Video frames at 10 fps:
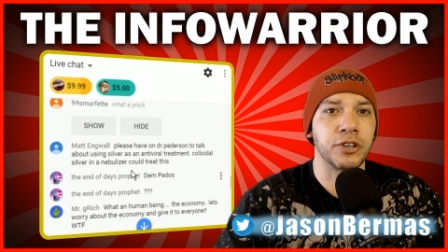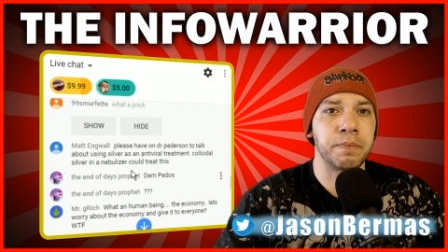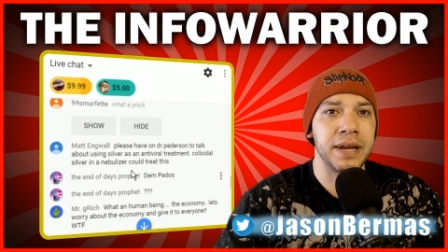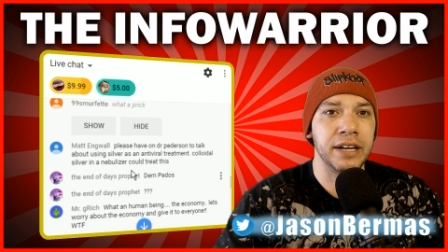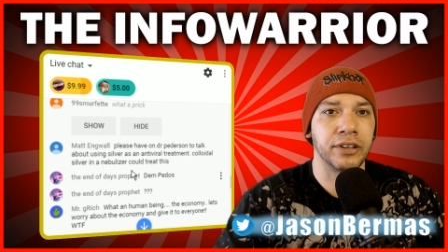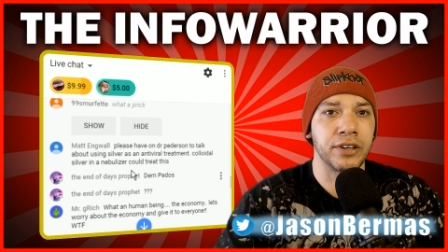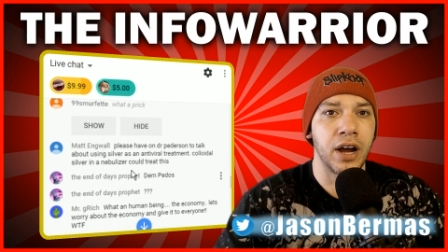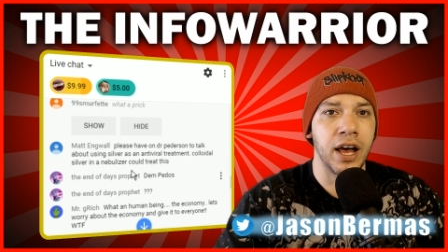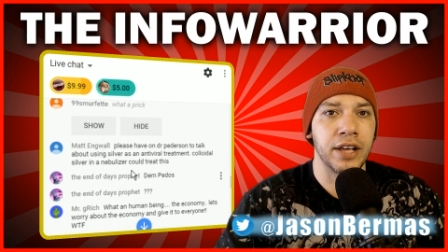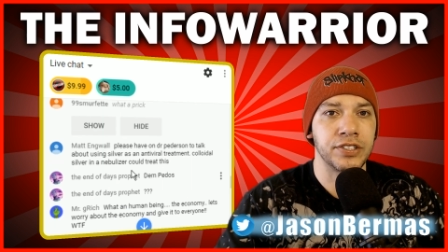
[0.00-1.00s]

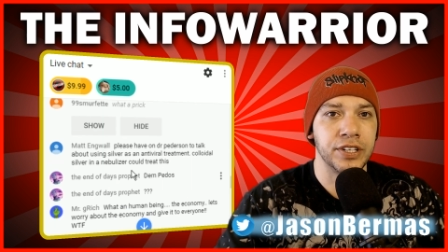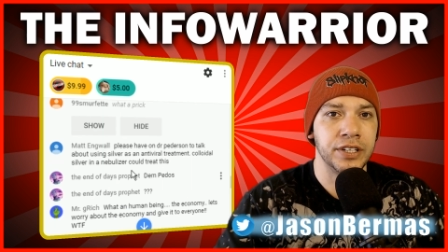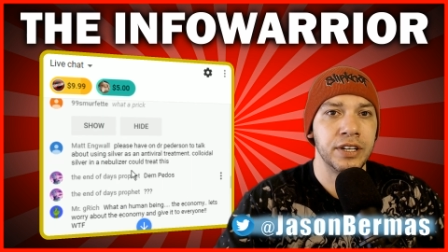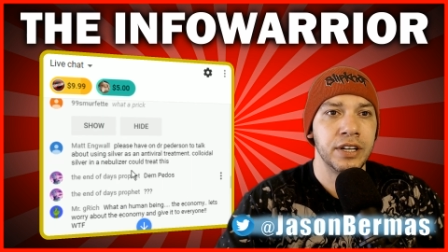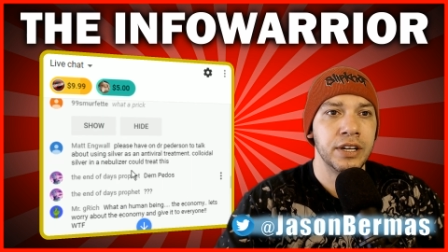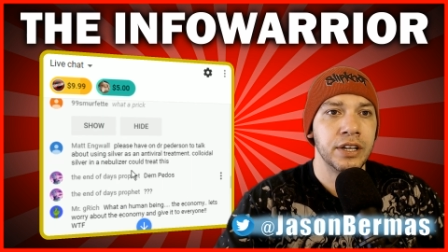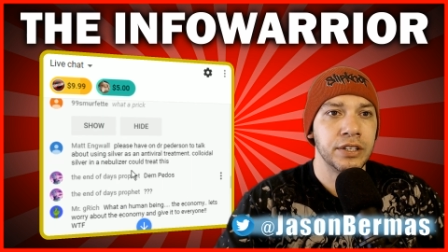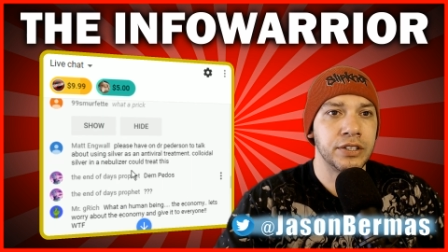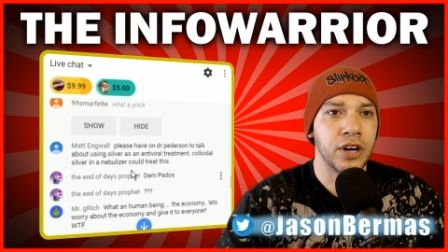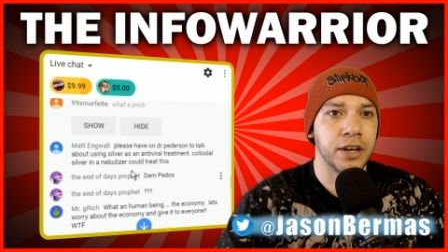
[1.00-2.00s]
Peterson
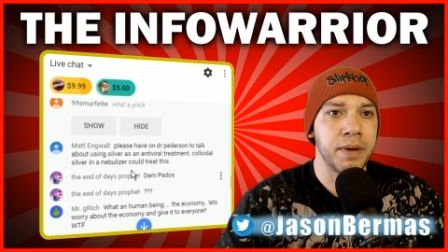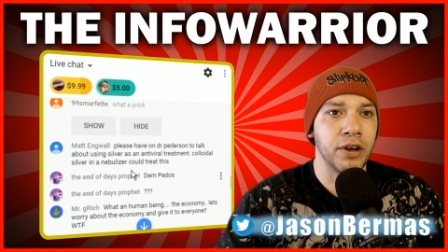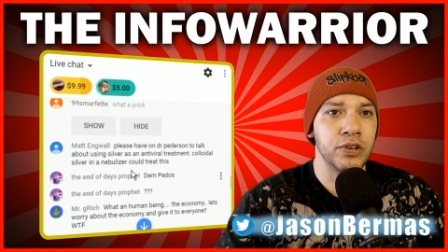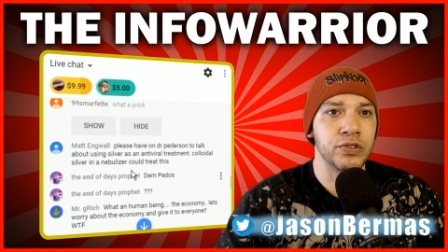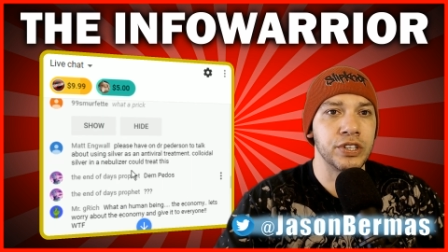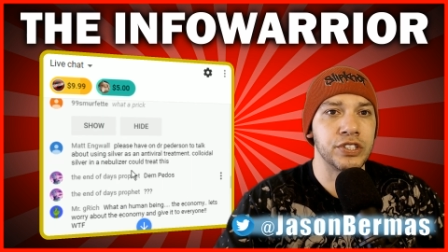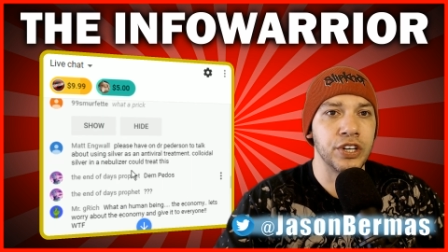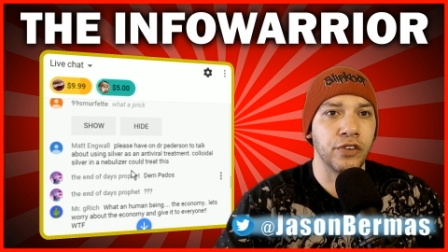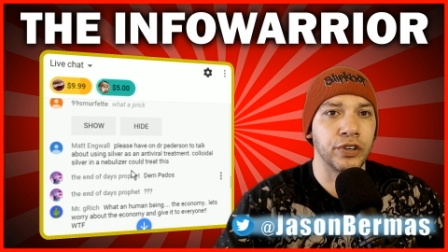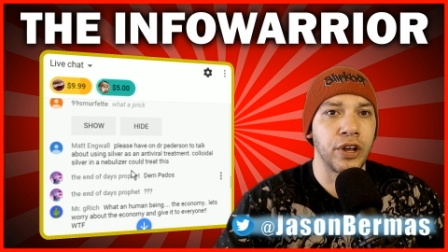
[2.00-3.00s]
to talk about using
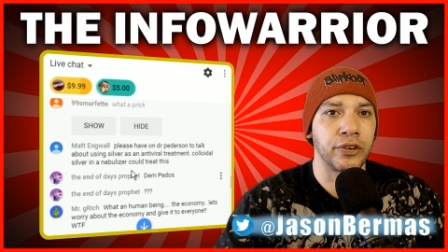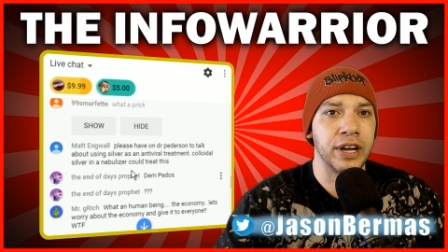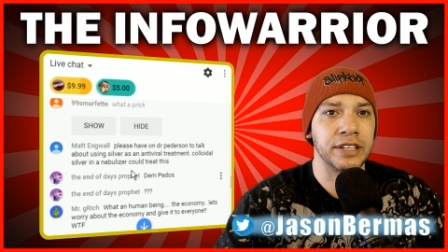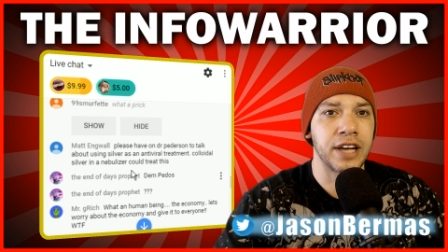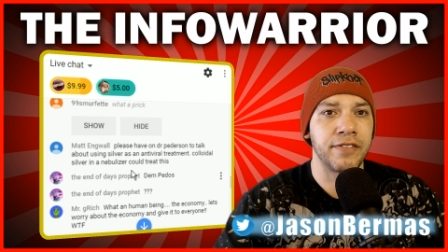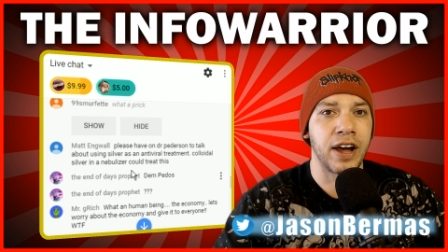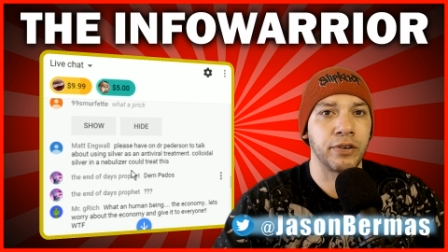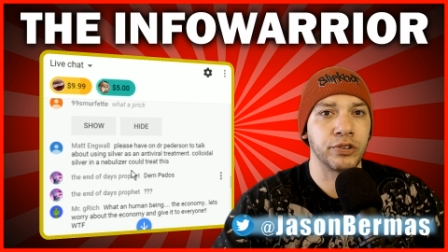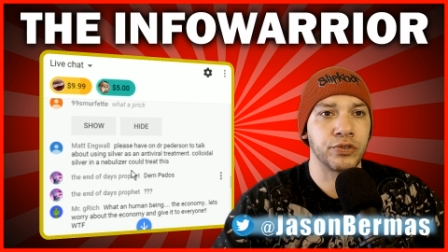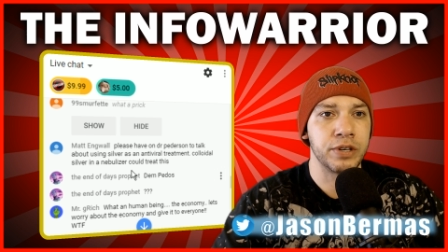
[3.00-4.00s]
silver and other
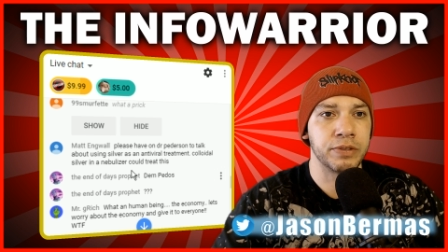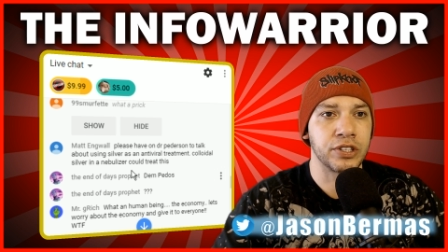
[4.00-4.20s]
antiviral treatments.